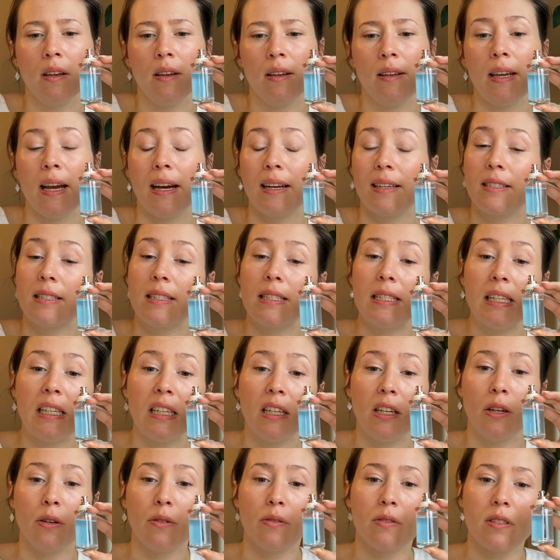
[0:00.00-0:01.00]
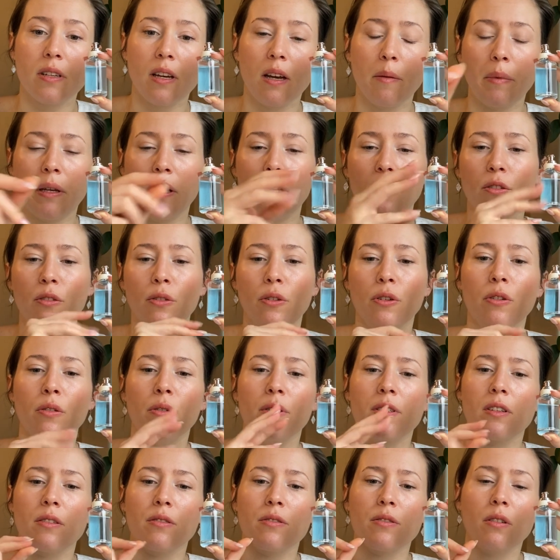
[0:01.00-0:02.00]
Yeah, C notes coming through.
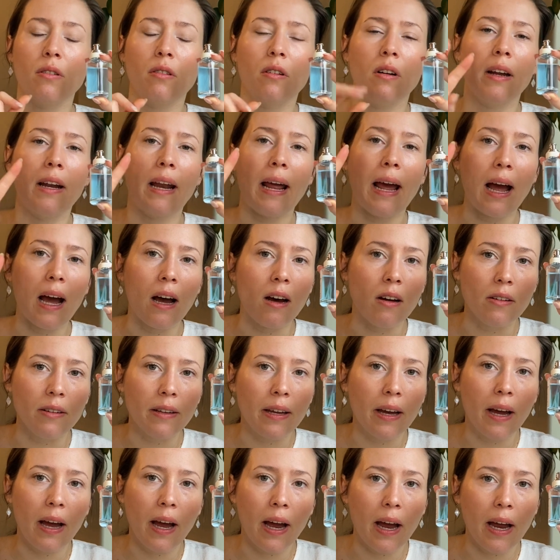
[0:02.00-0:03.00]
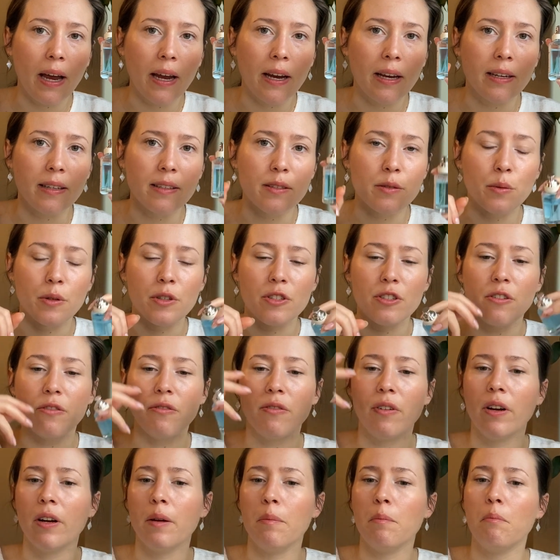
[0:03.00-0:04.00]
It's also got aldehydes, which are
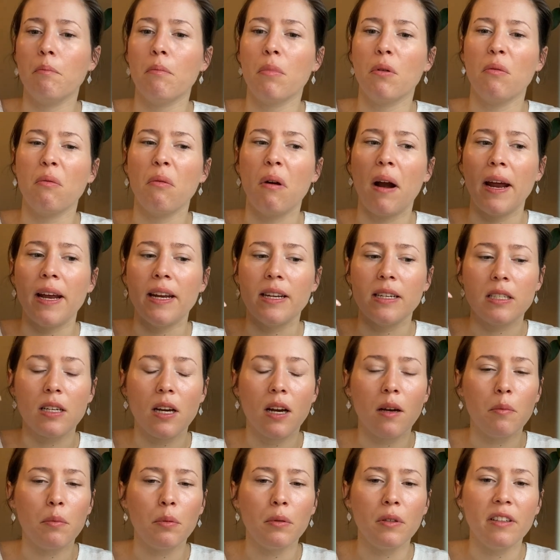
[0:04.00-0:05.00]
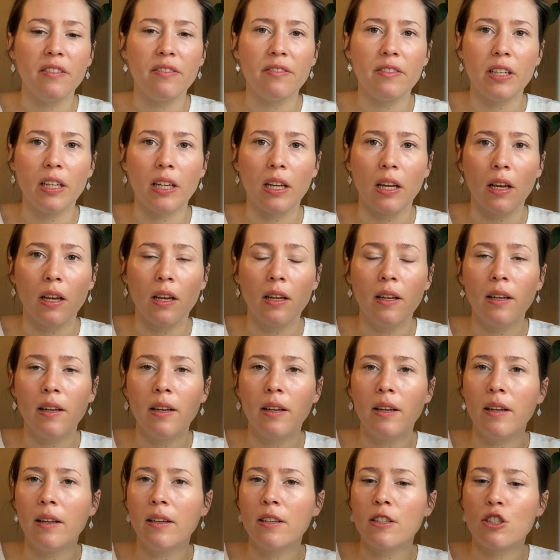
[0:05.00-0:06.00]
very bright, uplifting,
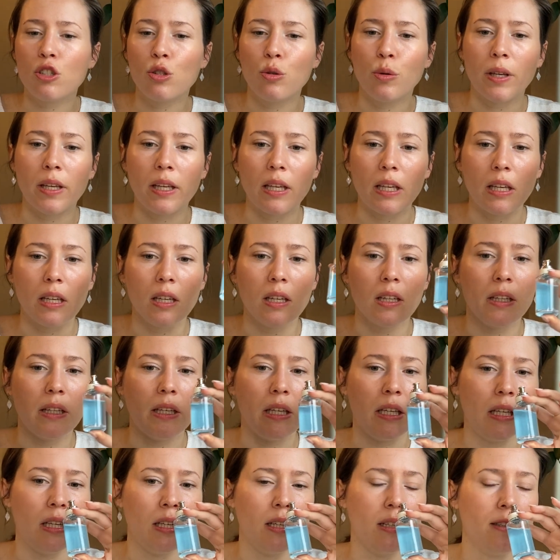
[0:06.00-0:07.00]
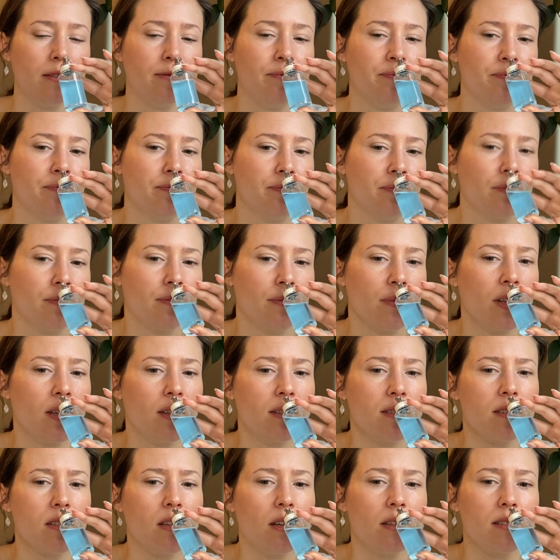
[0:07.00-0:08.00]
squeaky clean.
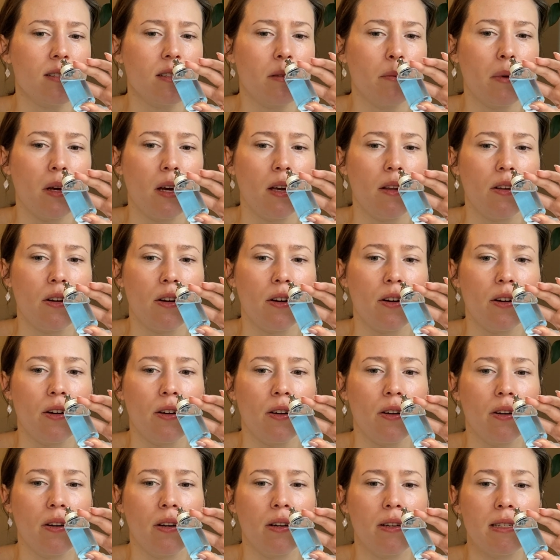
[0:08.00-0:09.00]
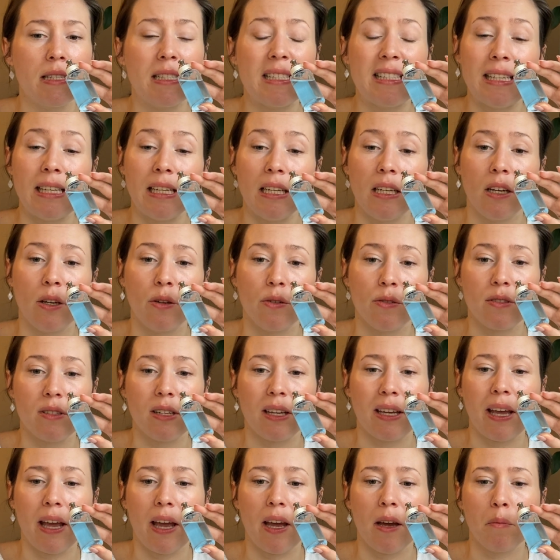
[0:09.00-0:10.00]
It's got some other C notes
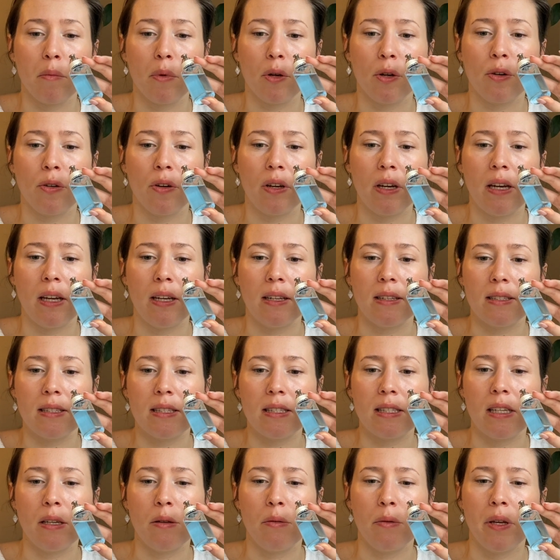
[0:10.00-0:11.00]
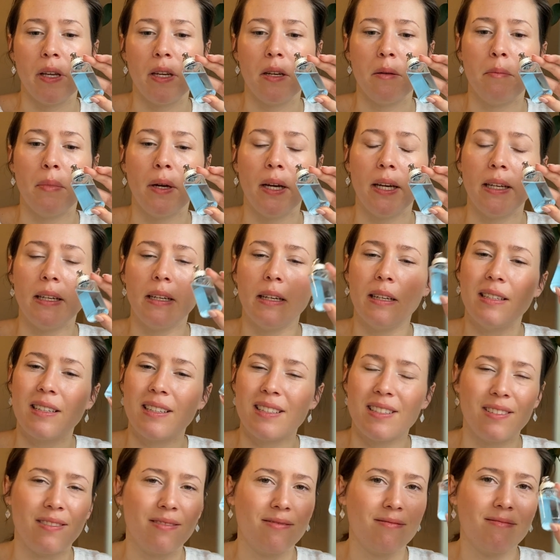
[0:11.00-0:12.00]
like ambergris and seaweed, but it
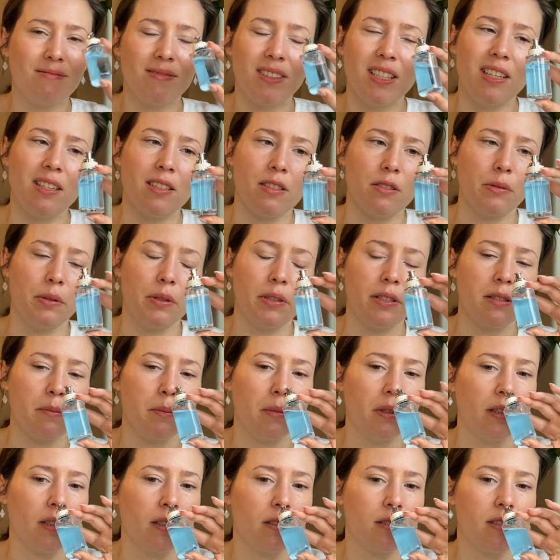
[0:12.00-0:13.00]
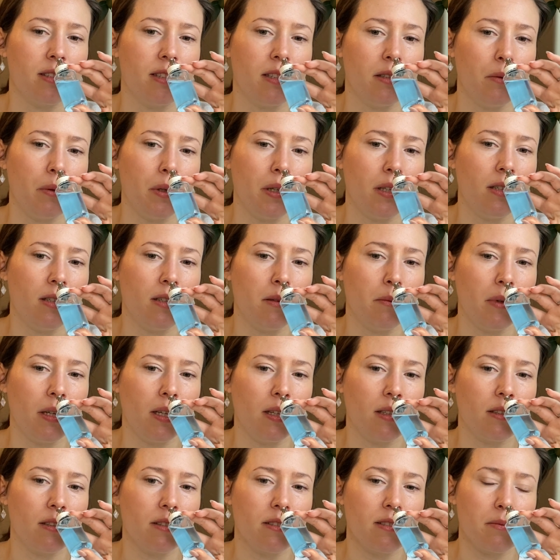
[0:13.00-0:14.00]
doesn't really smell like seaweed to me.
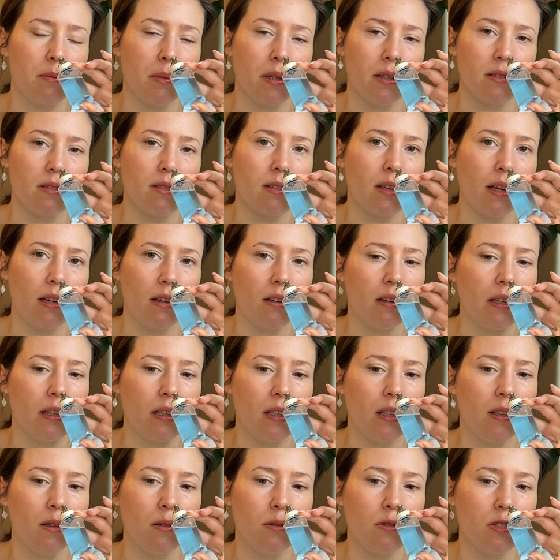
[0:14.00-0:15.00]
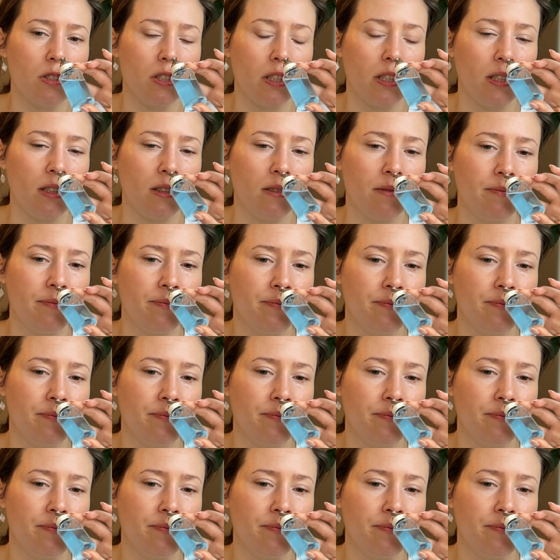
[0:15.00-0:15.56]
It just smells kind of like the ocean.